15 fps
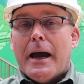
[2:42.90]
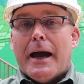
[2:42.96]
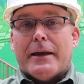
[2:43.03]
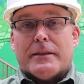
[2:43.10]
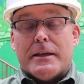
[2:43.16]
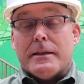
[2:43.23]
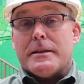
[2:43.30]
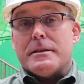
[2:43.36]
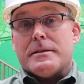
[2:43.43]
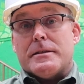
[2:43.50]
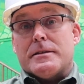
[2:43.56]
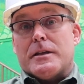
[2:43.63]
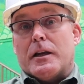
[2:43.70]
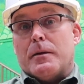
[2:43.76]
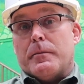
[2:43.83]
I think this
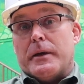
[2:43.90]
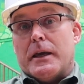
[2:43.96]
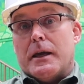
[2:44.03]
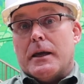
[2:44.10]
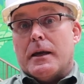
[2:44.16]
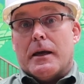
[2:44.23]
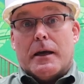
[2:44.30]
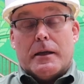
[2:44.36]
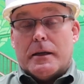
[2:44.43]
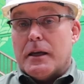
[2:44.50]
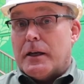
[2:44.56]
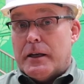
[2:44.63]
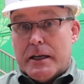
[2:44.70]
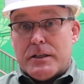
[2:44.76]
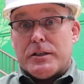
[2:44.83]
is going to be,
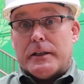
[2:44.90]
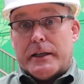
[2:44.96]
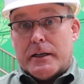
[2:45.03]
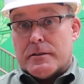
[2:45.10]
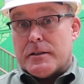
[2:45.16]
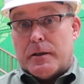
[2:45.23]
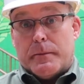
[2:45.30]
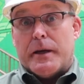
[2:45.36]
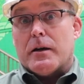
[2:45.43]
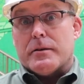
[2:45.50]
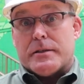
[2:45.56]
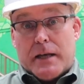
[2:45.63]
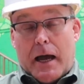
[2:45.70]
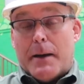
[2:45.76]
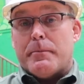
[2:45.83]
initially it's going to be our
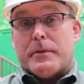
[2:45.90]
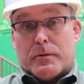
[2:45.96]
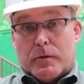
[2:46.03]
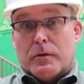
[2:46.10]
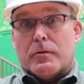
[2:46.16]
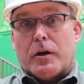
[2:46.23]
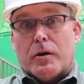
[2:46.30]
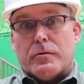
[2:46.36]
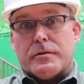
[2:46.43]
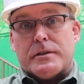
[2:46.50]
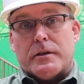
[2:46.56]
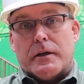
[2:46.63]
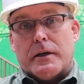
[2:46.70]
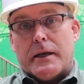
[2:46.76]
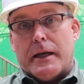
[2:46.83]
top thrill
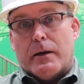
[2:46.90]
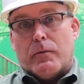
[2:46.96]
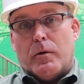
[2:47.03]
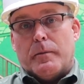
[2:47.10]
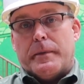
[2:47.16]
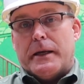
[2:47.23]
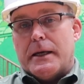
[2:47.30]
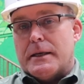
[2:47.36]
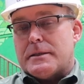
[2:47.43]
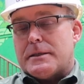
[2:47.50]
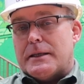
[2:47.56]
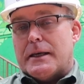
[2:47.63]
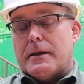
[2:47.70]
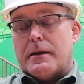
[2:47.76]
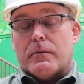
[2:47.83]
coaster.
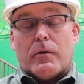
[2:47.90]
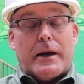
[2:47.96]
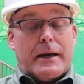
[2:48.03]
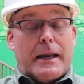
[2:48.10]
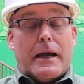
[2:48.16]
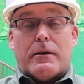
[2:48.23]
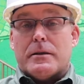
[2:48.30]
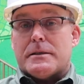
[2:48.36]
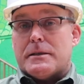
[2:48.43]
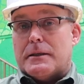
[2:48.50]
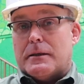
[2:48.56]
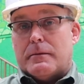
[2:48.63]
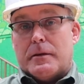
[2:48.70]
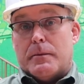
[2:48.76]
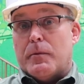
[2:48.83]
Right now it's
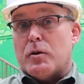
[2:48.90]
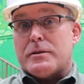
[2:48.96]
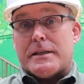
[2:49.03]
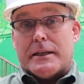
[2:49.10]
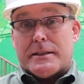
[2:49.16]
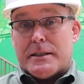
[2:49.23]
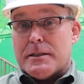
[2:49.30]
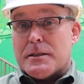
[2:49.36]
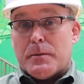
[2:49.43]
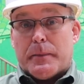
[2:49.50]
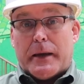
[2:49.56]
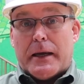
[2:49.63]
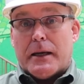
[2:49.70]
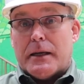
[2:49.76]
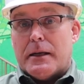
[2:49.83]
the most
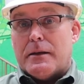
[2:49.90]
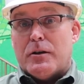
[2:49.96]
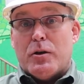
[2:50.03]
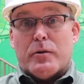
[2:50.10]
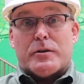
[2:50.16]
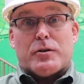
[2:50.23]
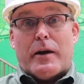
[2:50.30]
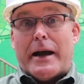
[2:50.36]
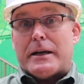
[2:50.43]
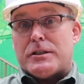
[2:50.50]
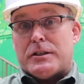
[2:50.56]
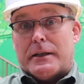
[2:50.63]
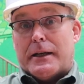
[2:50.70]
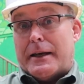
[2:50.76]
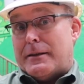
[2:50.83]
anticipated new
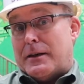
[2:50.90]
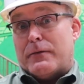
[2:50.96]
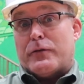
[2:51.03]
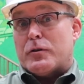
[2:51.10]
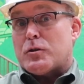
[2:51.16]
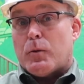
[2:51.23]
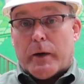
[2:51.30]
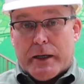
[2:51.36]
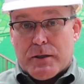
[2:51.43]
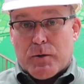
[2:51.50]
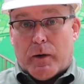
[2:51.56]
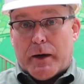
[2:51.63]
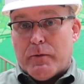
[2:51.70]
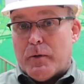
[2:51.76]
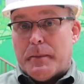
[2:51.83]
attraction. I think for
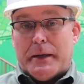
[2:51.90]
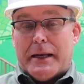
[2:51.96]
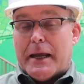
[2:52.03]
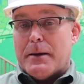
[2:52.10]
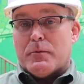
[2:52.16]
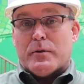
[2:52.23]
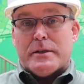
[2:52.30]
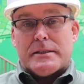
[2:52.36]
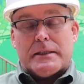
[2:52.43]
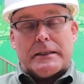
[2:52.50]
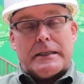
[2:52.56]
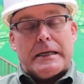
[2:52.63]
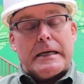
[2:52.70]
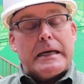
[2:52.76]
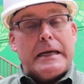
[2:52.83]
2020 we've been named
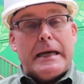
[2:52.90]
recently.